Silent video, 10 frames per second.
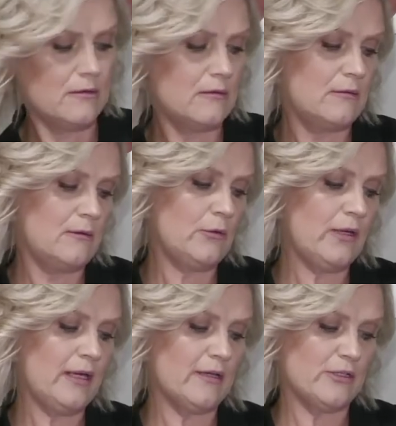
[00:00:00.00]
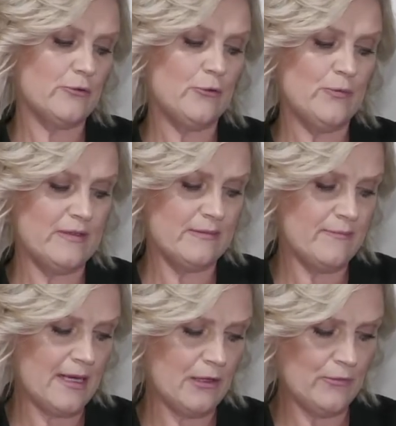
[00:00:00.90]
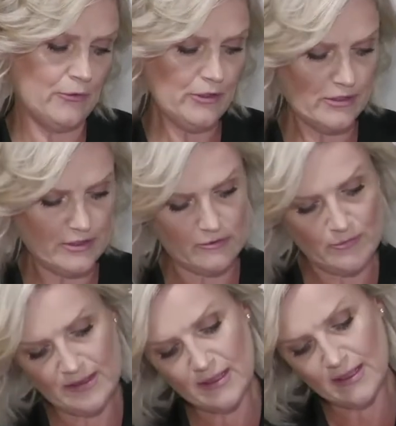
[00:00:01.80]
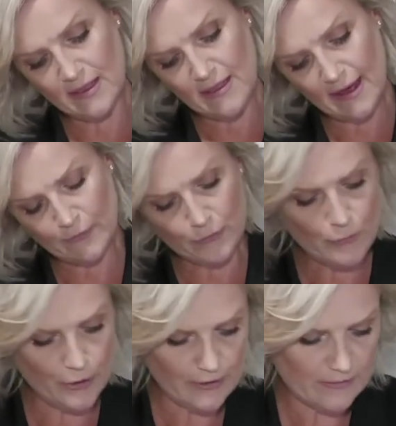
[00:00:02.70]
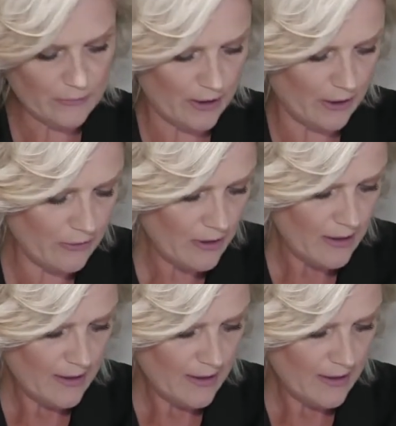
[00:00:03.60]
I'm looking at Taubmans Malamute, and I'm thinking that could work as well.